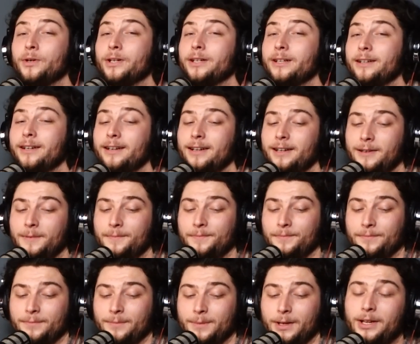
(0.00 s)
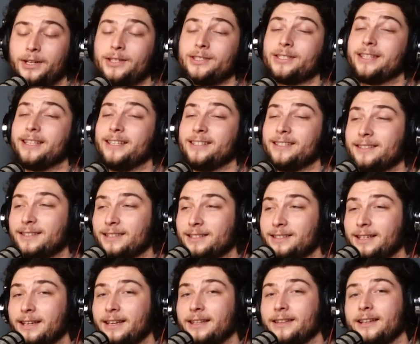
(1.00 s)
but um, all's this to
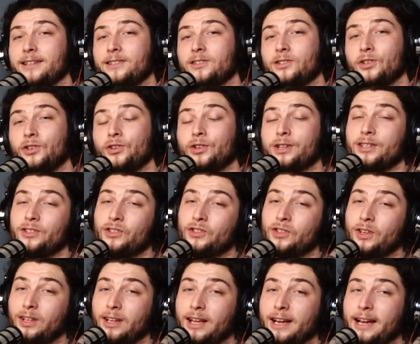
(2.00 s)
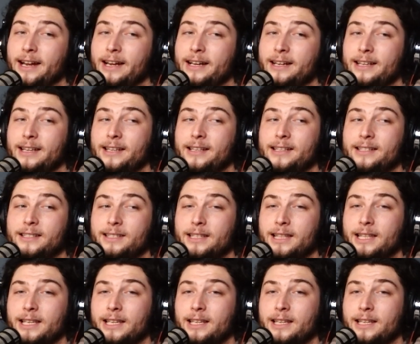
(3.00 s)
say that Turkish delight is
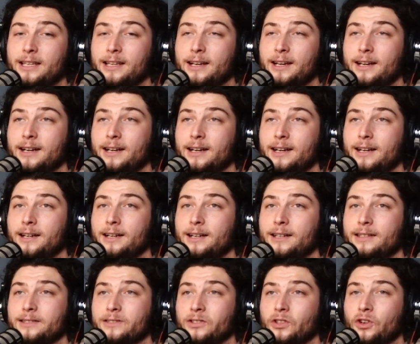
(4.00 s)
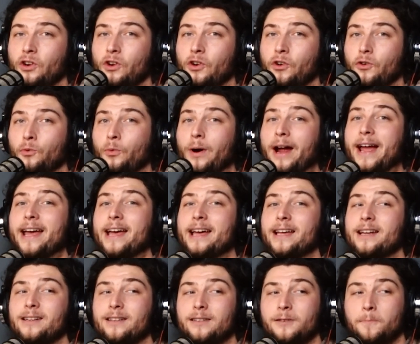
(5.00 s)
the uh,
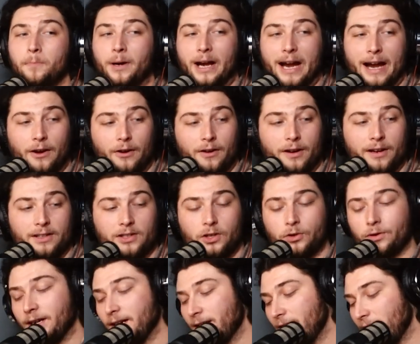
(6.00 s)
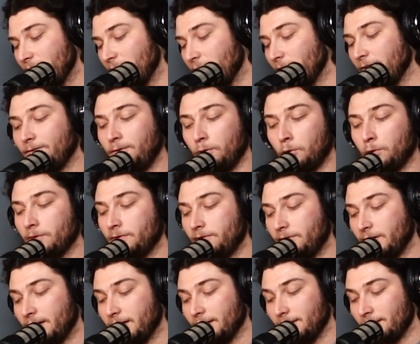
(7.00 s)
grandparent, grand the
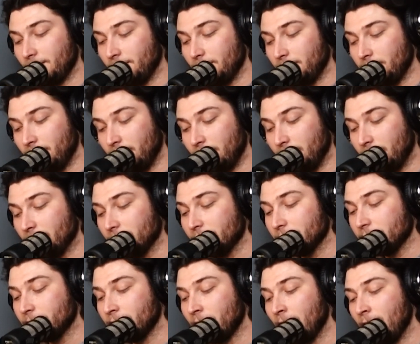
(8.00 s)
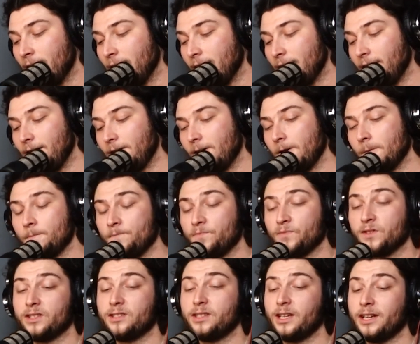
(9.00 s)
forefather of um,
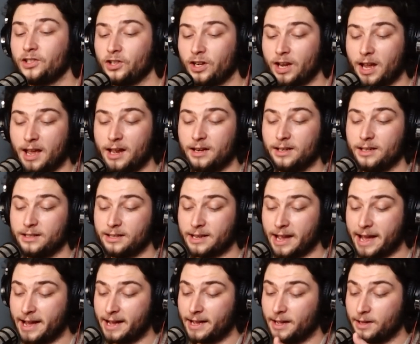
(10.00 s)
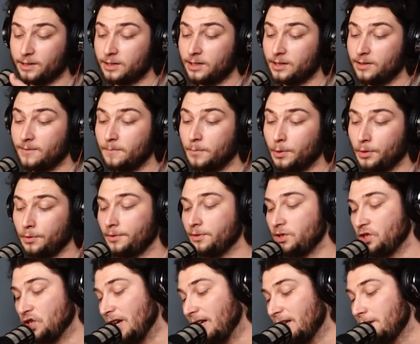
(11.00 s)
such candies as both
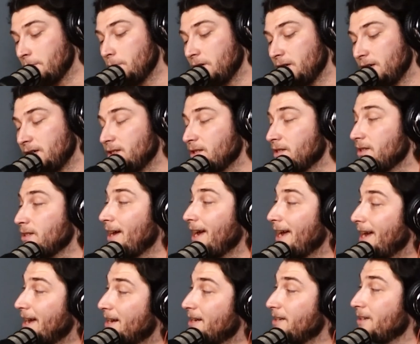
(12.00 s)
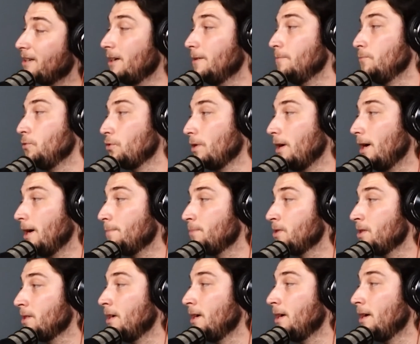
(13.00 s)
jelly beans and
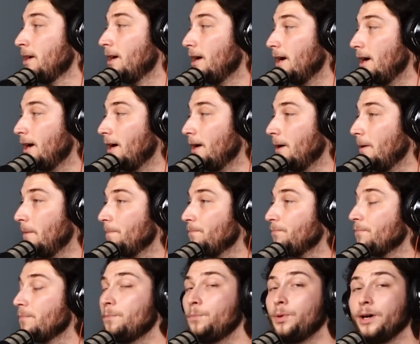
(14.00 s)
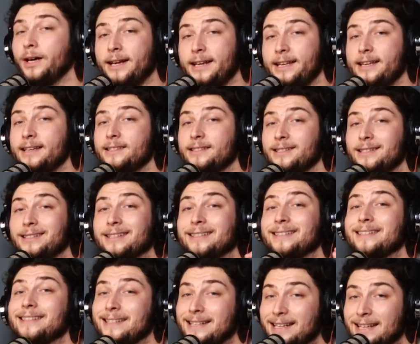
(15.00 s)
gumdrops, um, but is
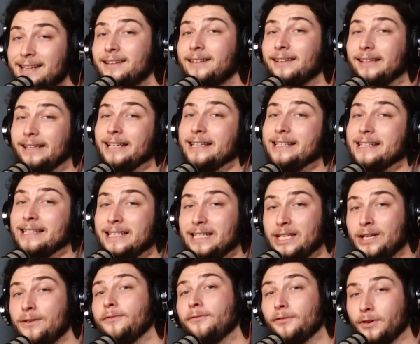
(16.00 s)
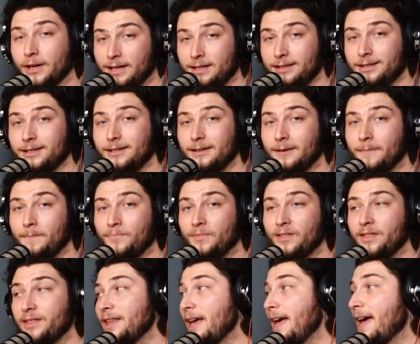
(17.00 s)
distinctly different
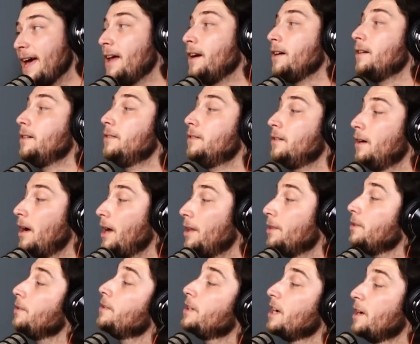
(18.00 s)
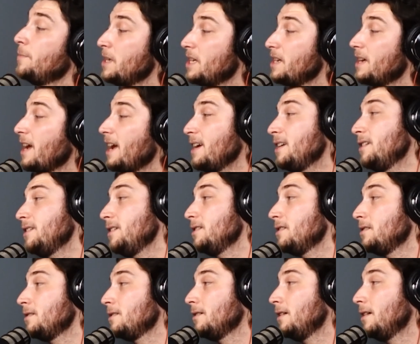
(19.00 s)
than other gummy
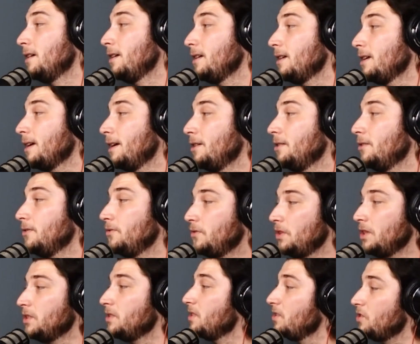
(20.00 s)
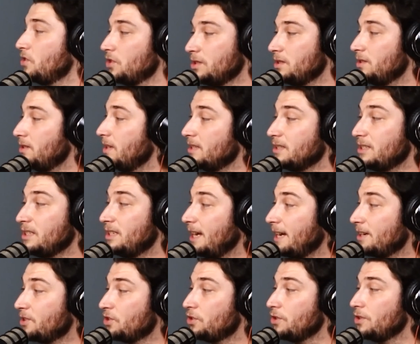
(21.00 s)
candies on account of its just its
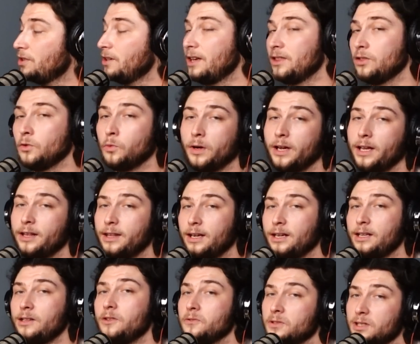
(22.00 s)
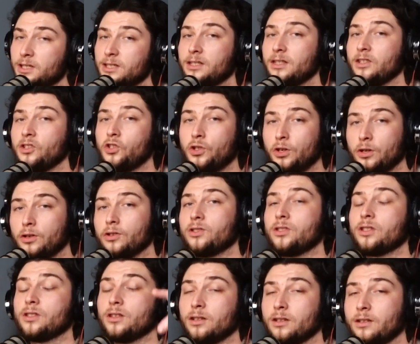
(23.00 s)
texture and the way that it uses the sugar
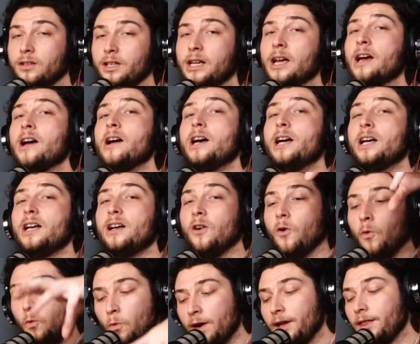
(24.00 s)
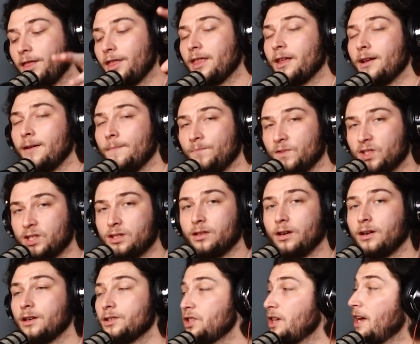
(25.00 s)
slurry with
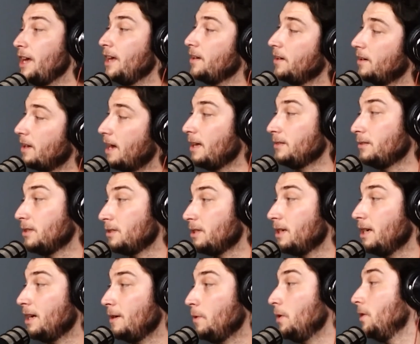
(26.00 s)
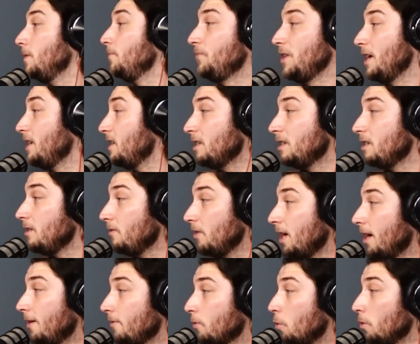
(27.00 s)
starch. And at the time, it, they didn't even
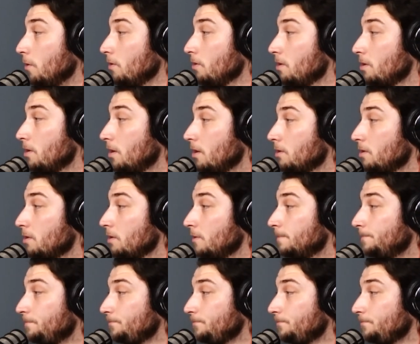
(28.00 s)
have cornstarch.